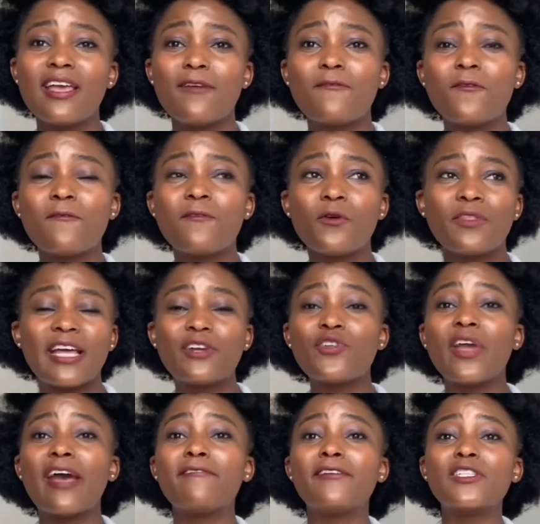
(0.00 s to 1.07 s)
if you feel that you
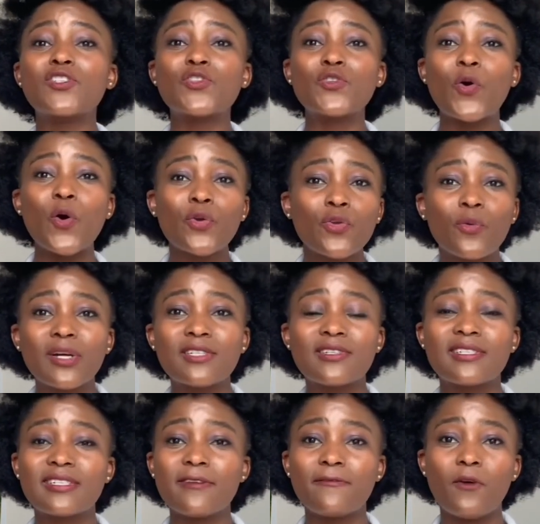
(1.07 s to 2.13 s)
have a song you want to
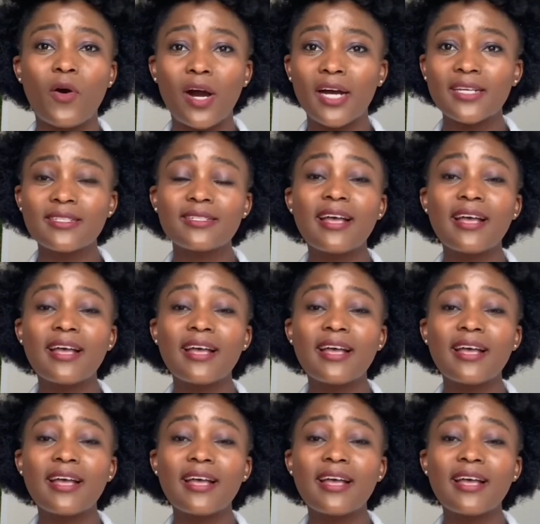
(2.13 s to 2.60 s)
sing for us,